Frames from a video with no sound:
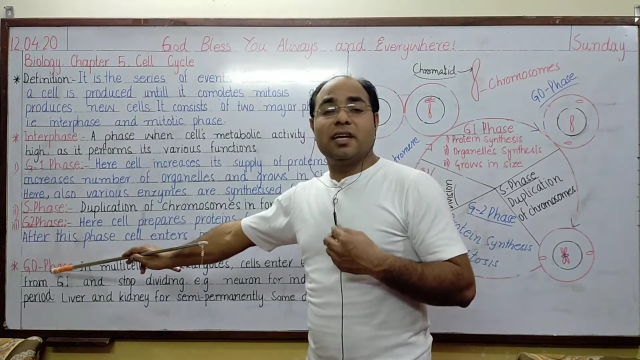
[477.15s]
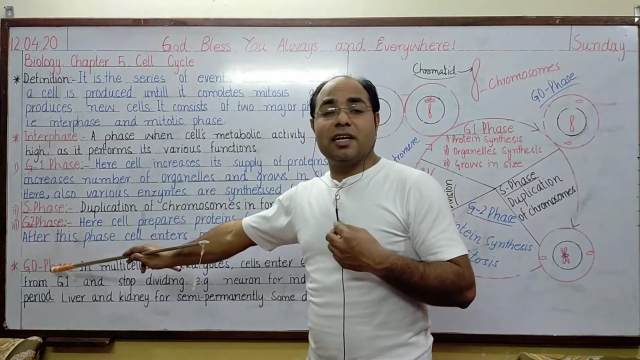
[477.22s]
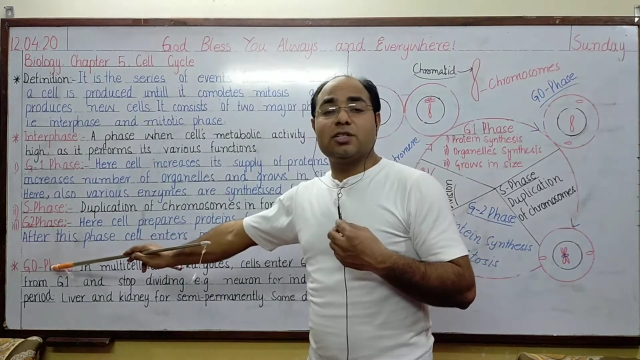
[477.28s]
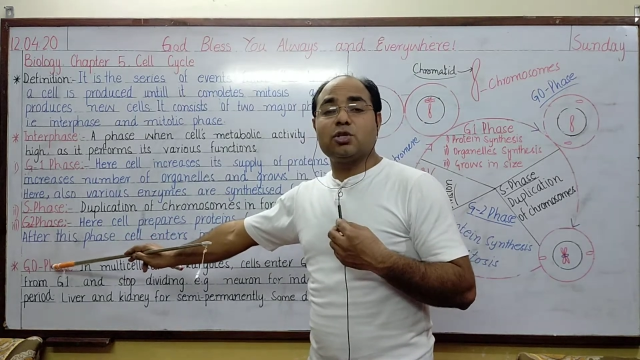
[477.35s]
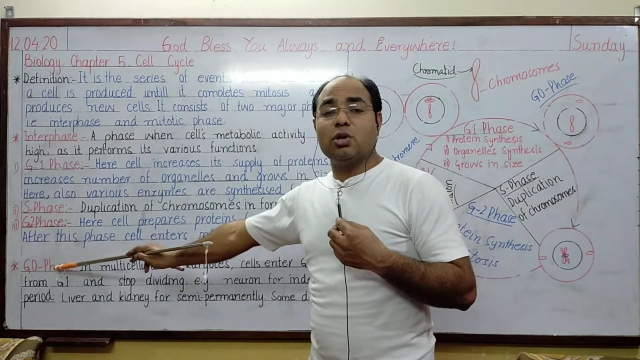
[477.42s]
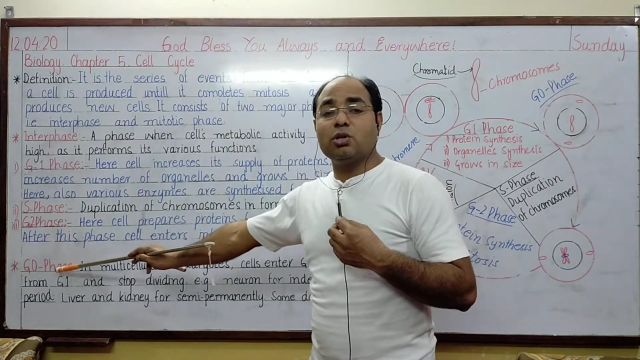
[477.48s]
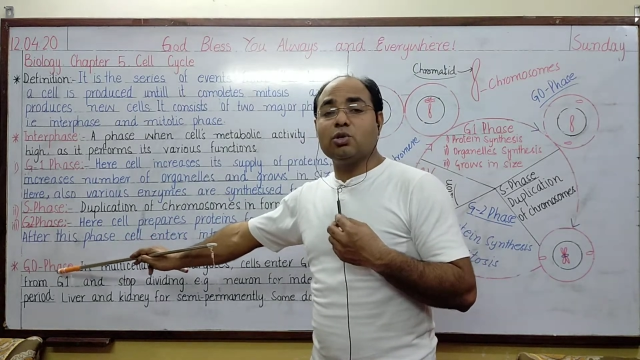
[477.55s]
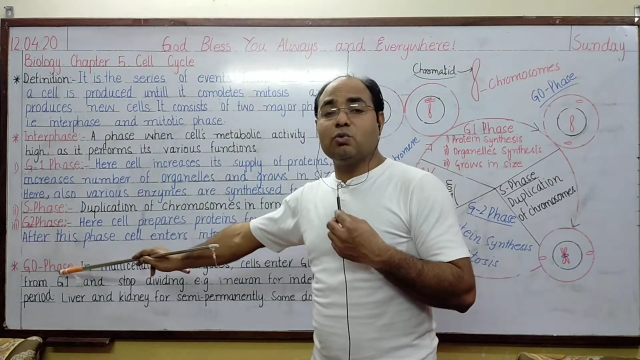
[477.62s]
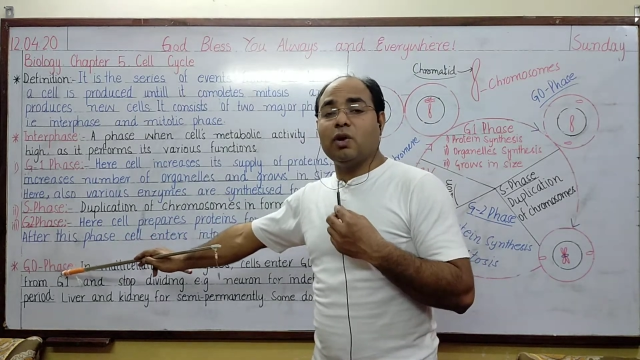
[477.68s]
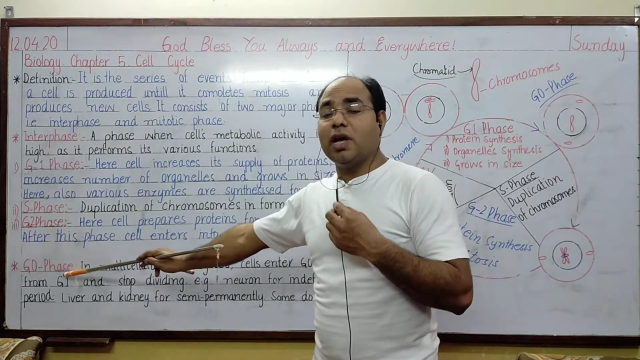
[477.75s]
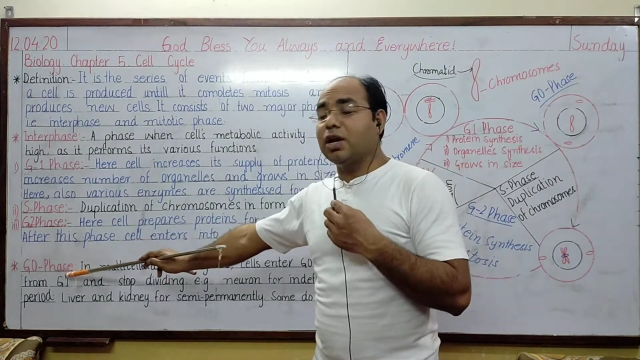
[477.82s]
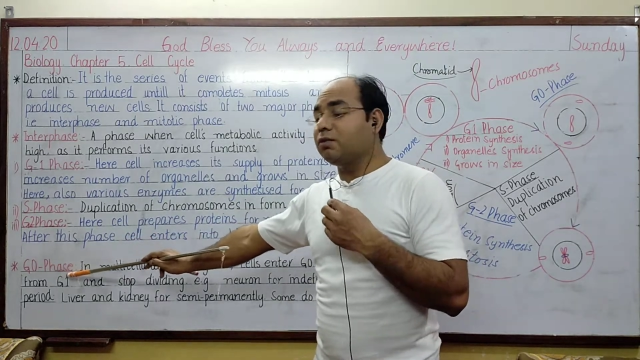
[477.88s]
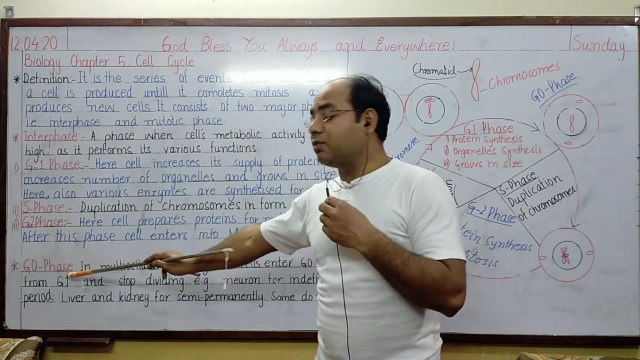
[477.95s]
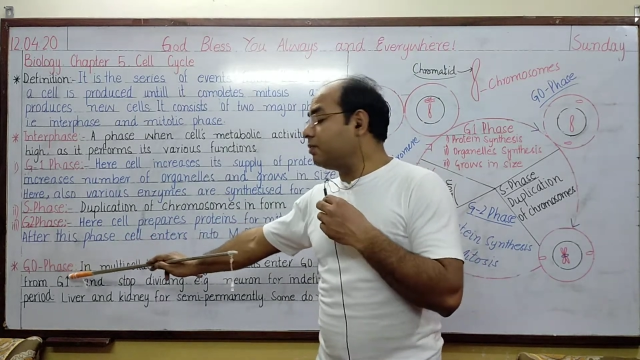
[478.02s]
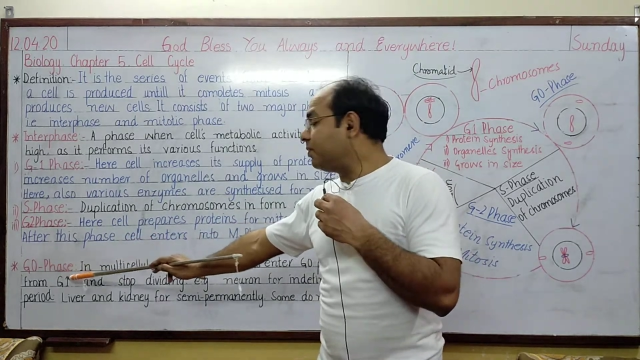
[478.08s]
it's also
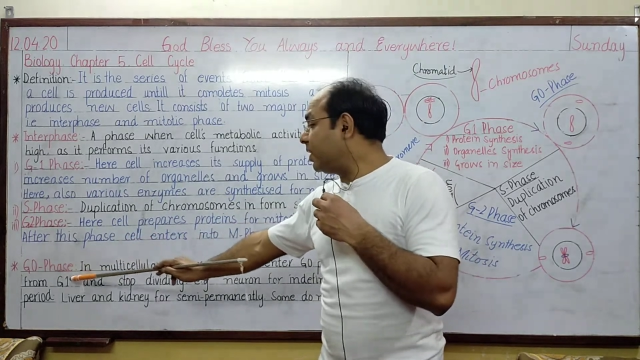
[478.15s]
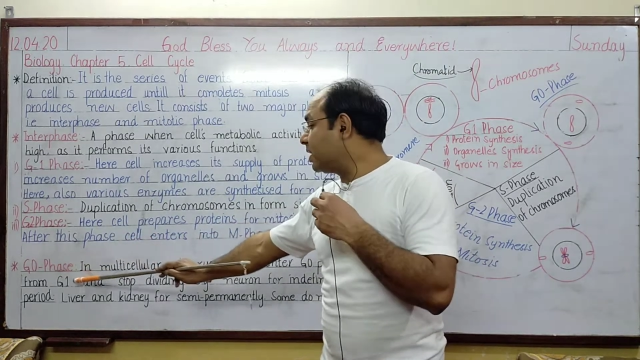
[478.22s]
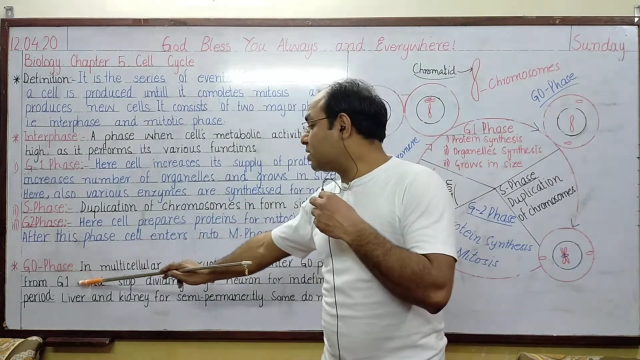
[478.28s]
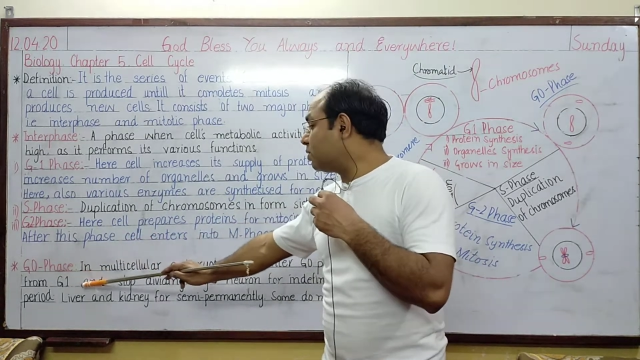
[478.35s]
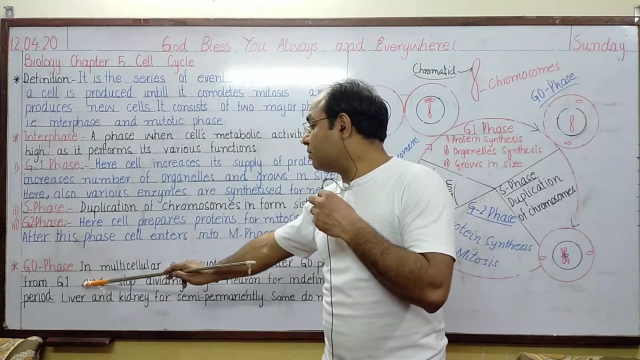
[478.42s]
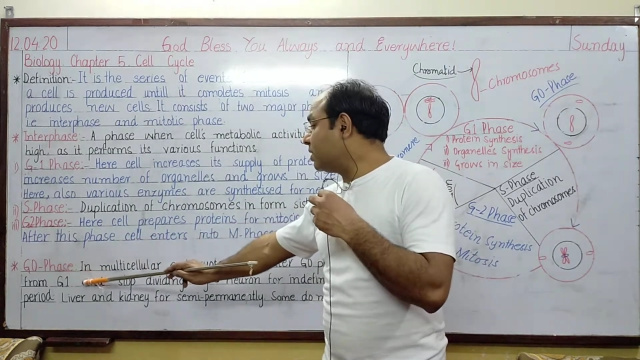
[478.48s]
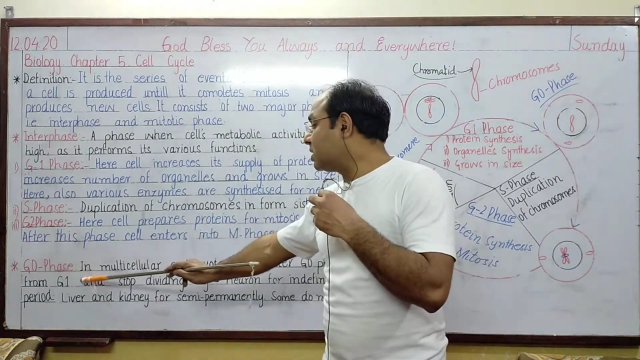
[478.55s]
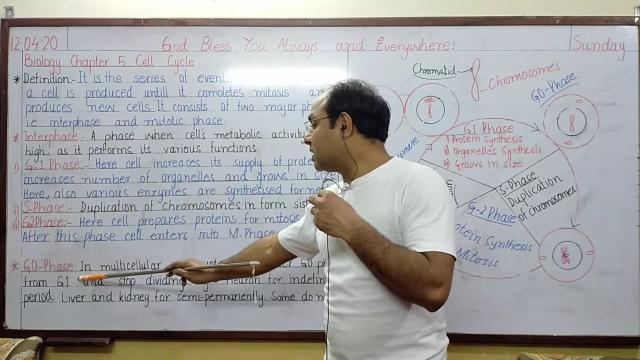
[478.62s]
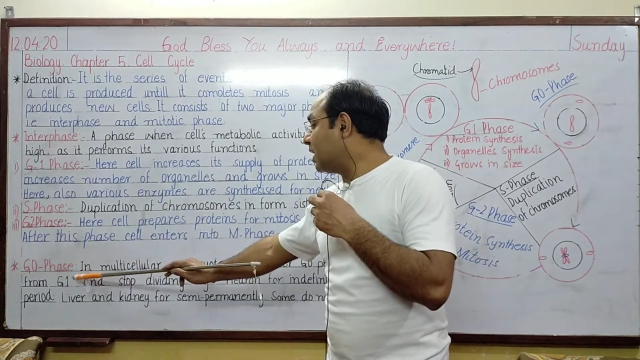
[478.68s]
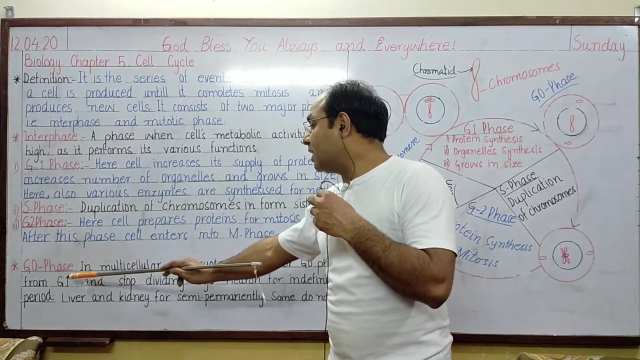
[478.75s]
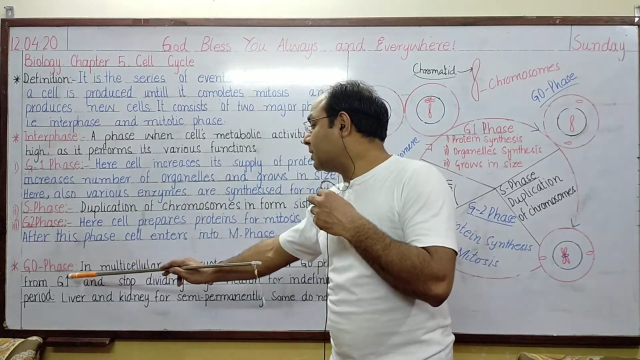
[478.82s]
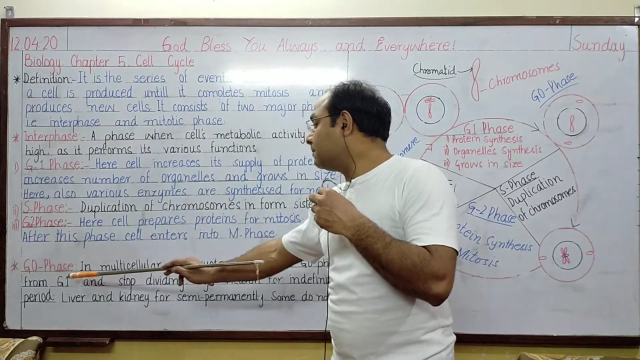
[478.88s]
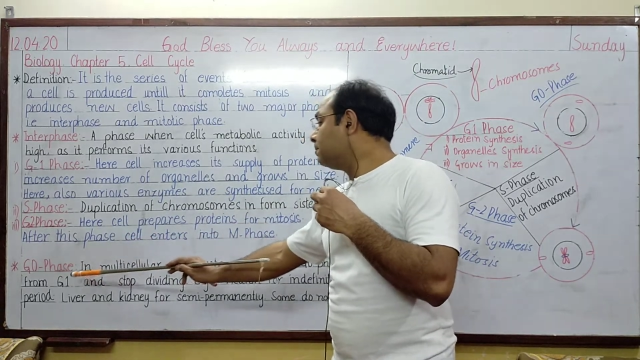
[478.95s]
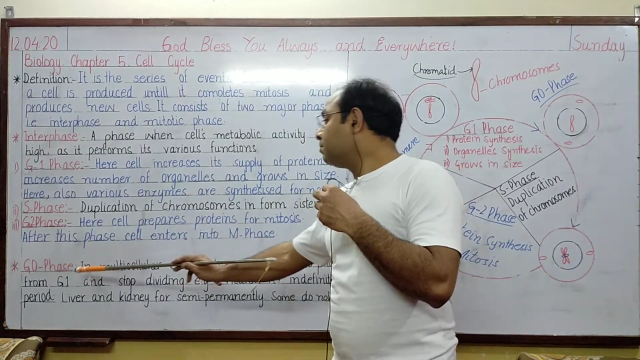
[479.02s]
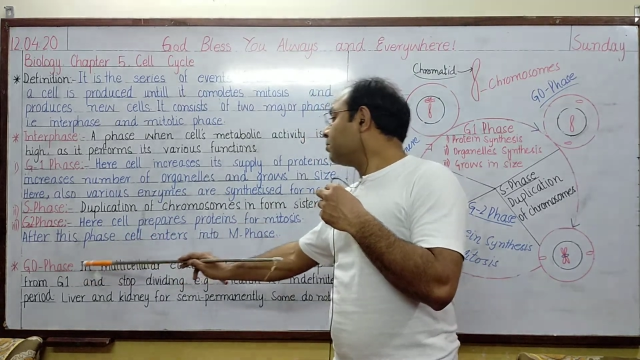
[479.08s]
one of the phase of the
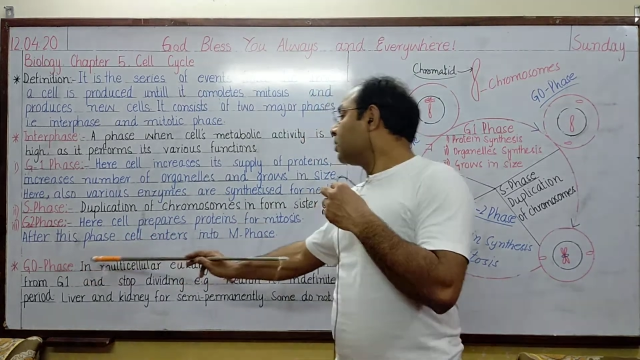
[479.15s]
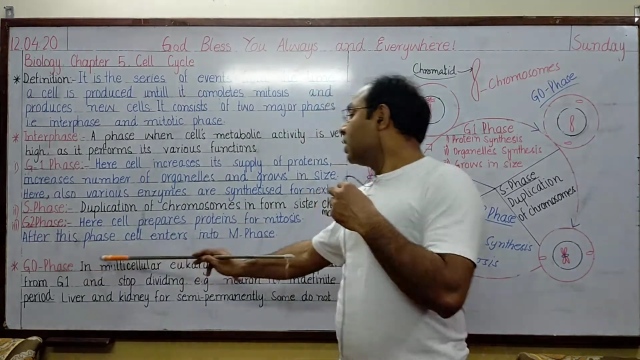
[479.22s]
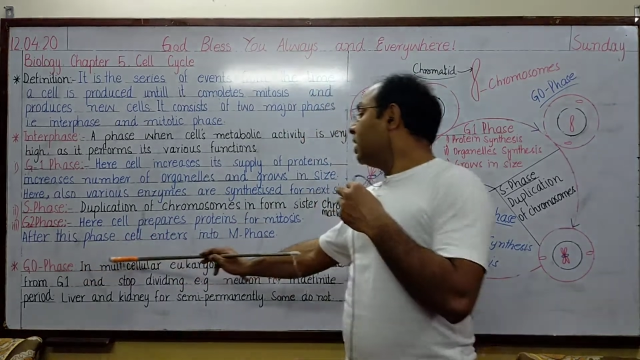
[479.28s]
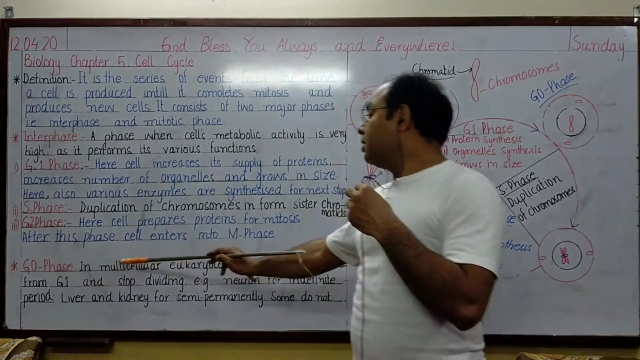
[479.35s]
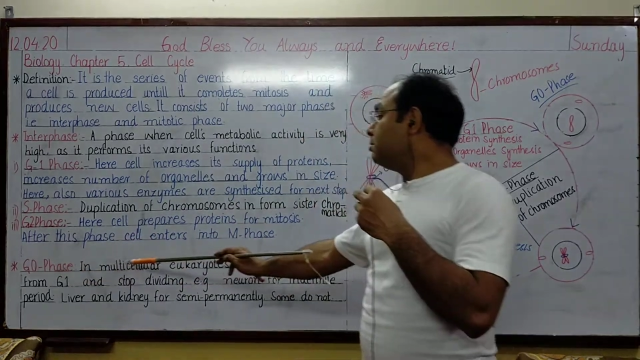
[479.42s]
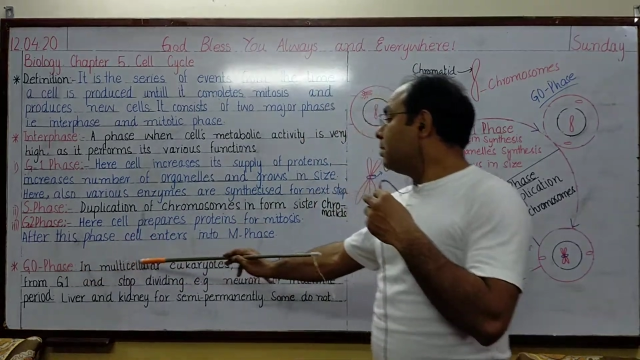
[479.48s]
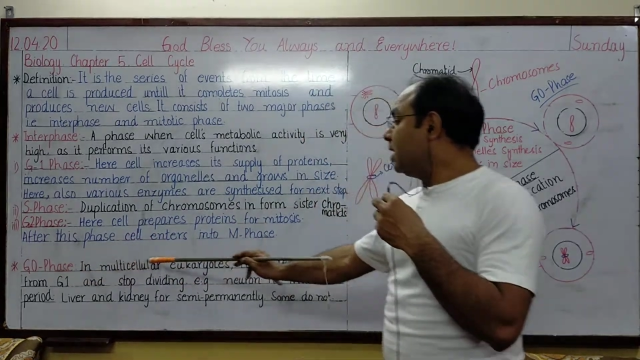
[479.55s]
cell. In